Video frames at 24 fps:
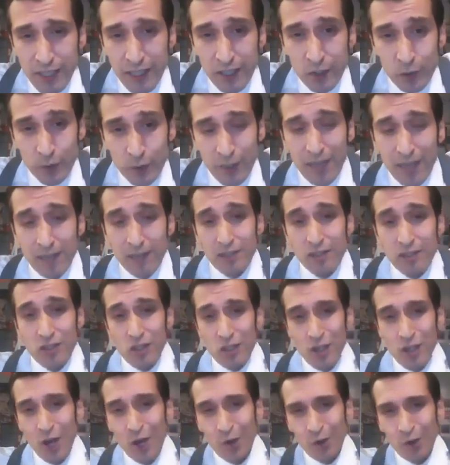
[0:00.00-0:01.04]
They created a
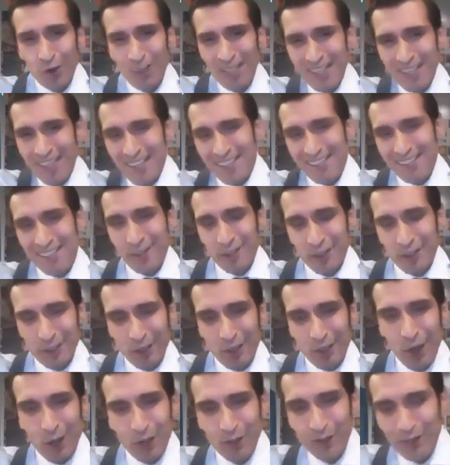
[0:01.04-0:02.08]
show during the
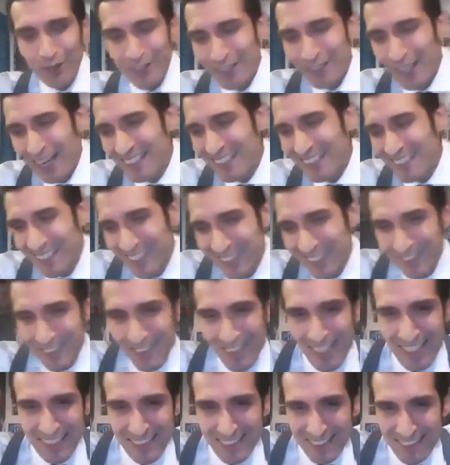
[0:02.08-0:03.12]
COVID-19
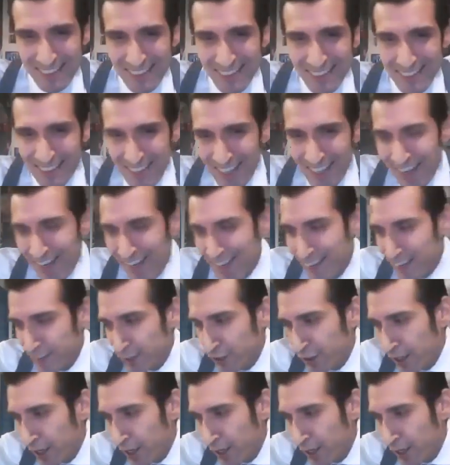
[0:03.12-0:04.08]
crisis. And,